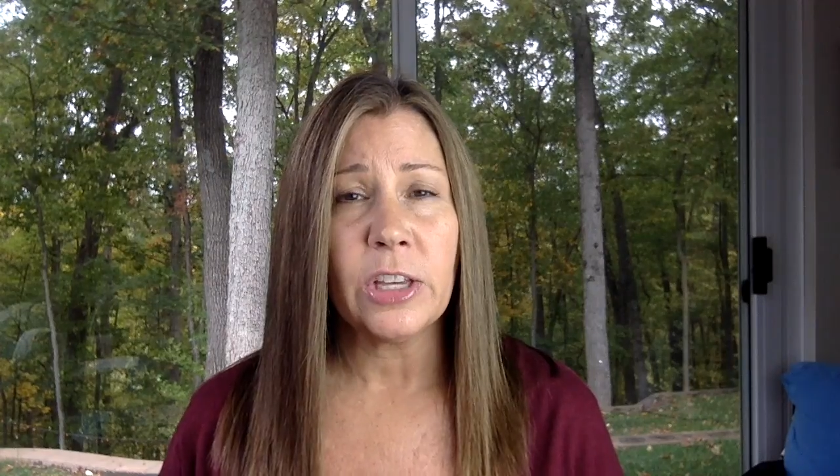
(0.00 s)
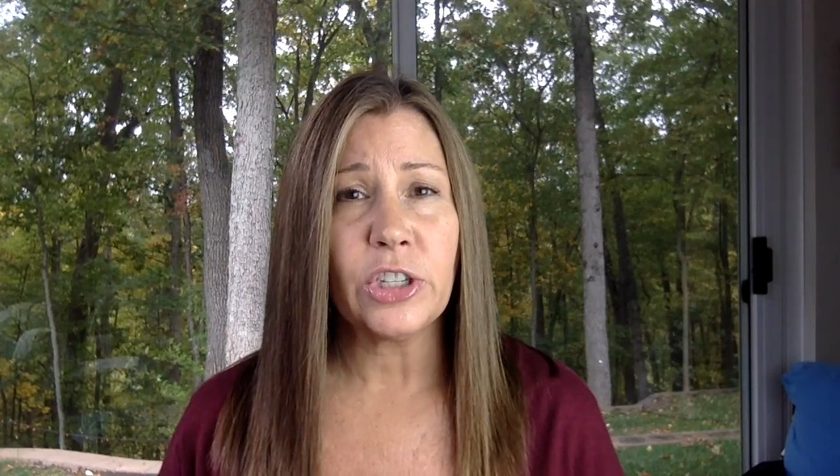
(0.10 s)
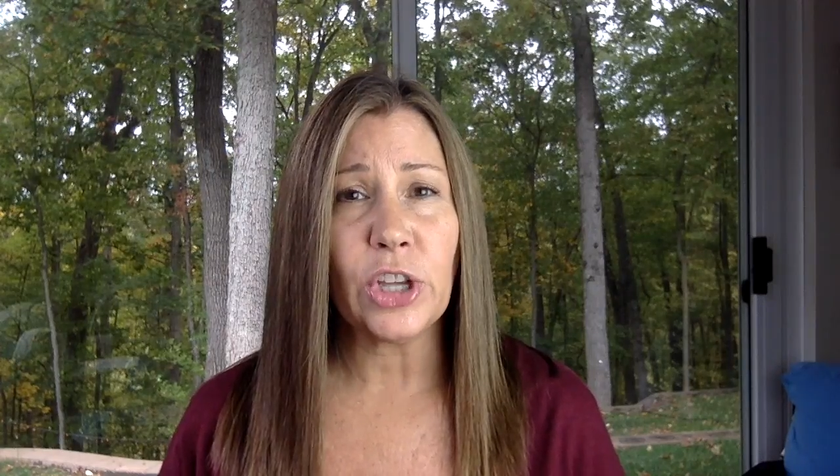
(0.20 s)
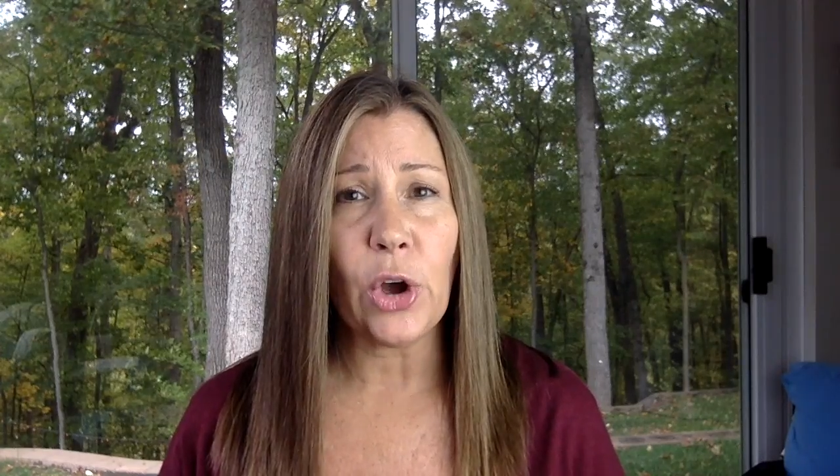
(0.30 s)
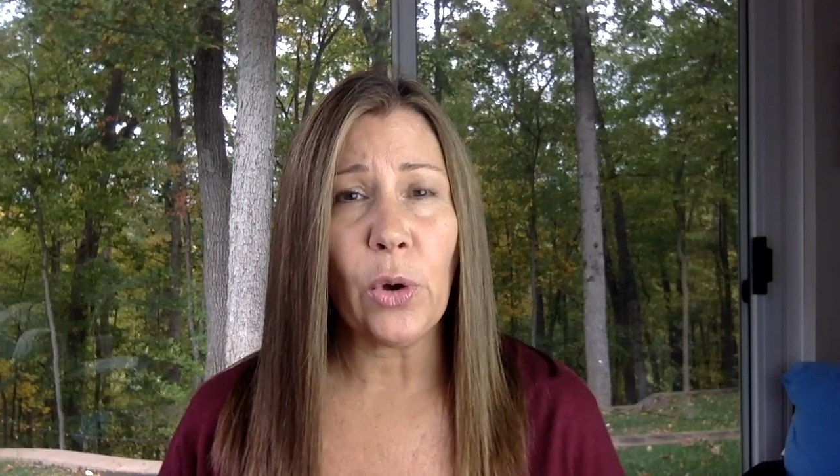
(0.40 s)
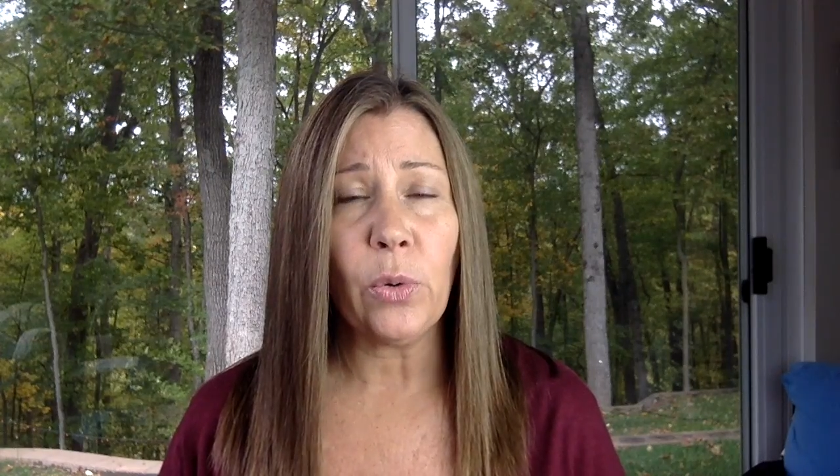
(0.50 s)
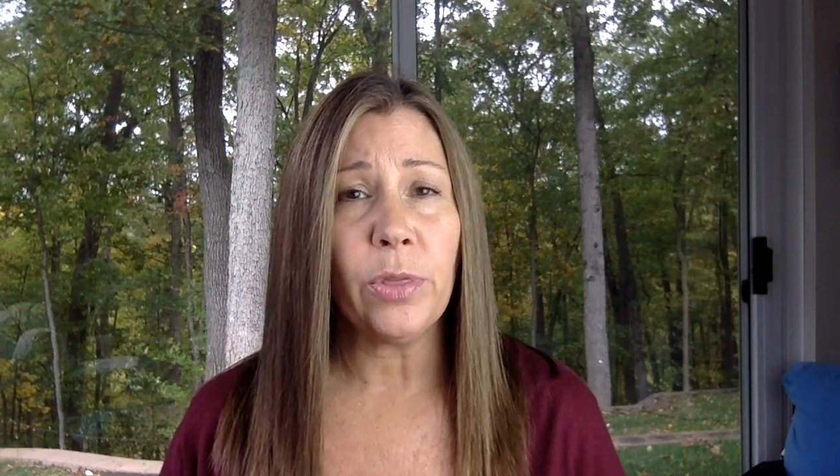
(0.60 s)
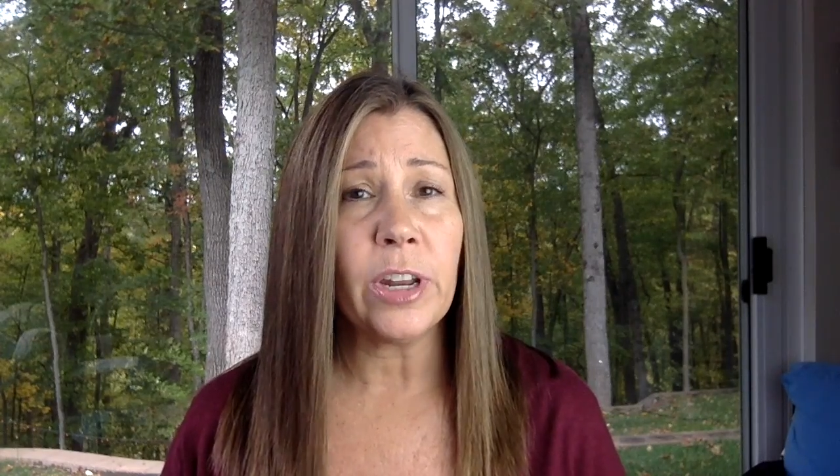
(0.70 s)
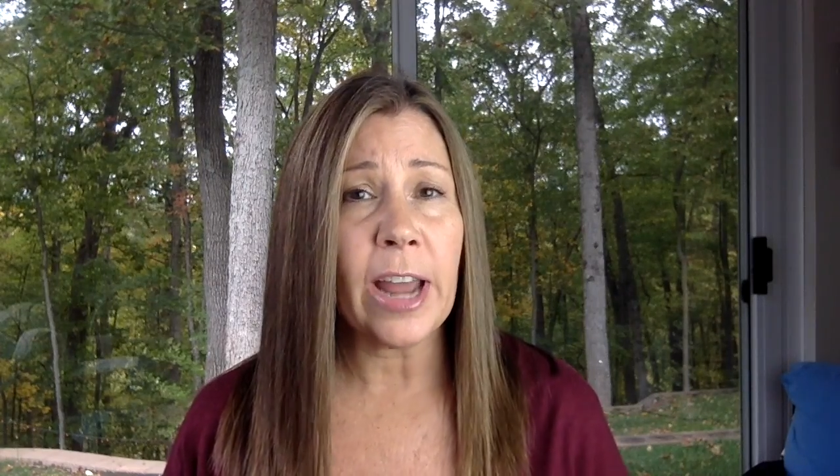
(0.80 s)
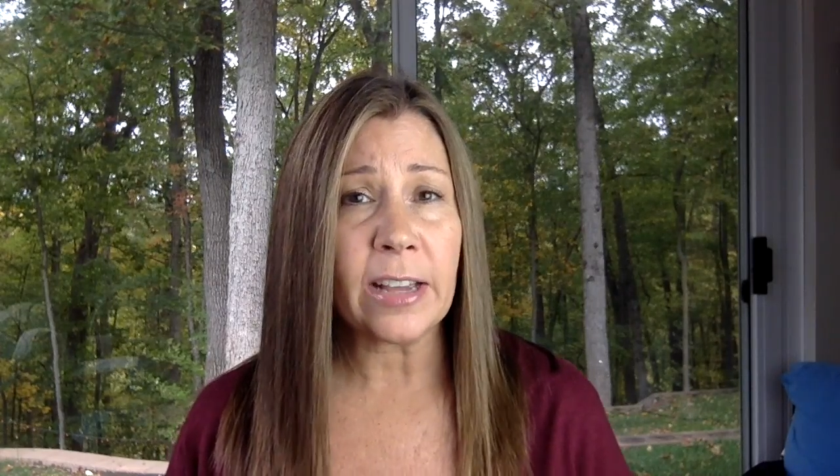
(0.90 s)
So
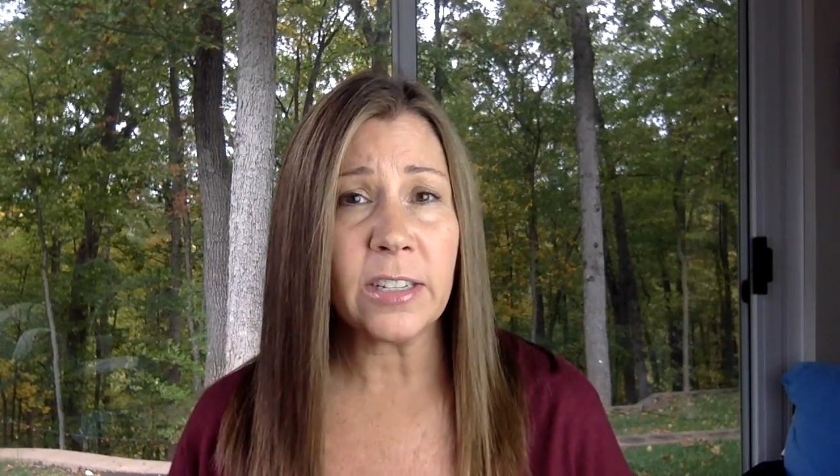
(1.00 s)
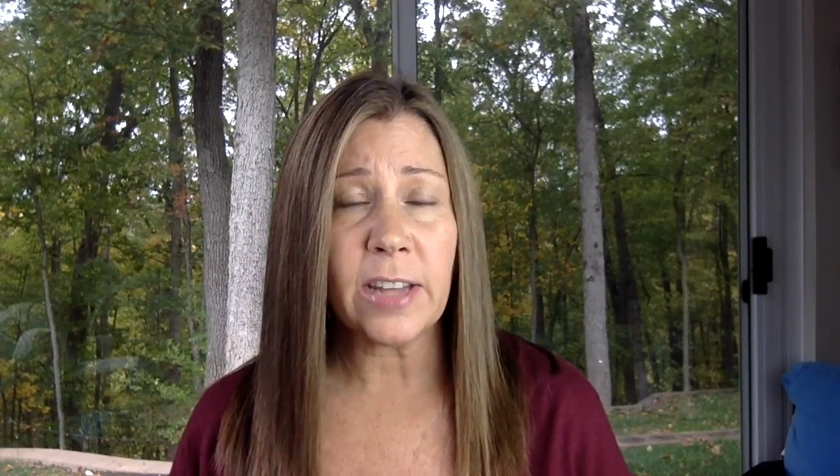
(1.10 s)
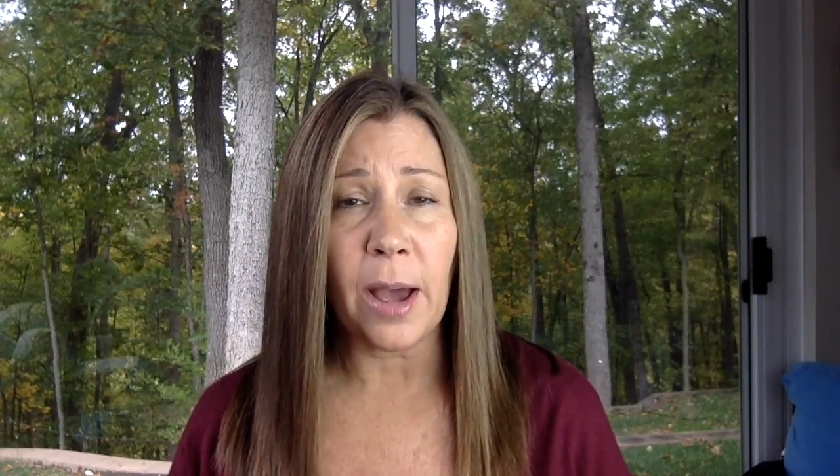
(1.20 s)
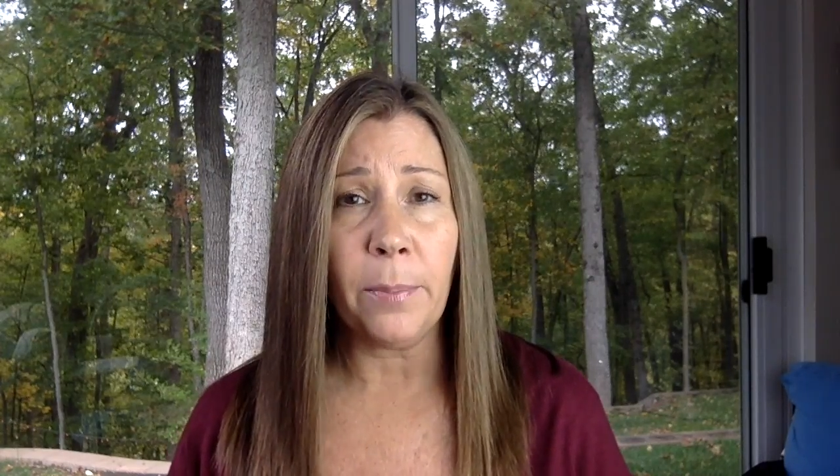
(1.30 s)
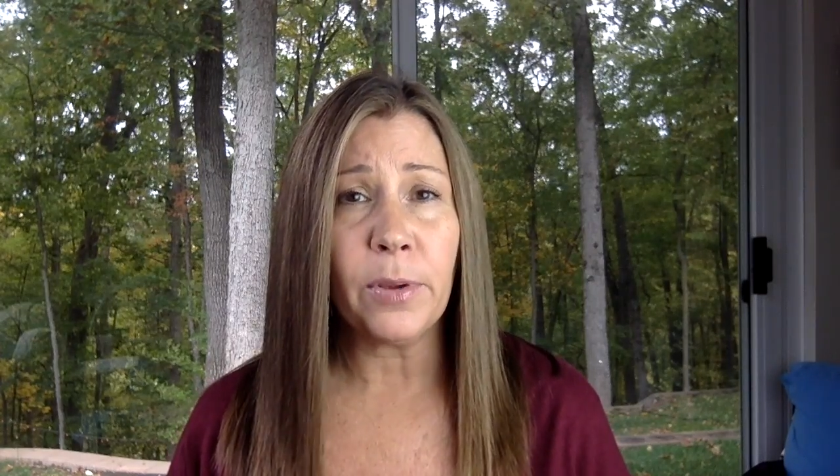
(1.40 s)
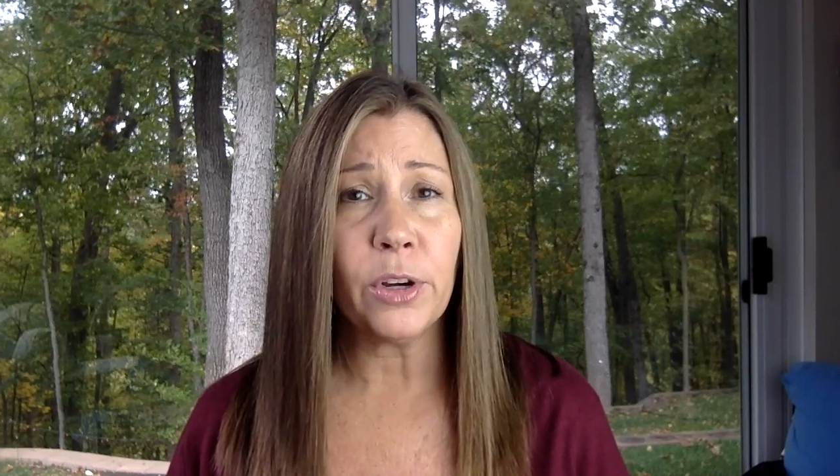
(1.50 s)
the next step,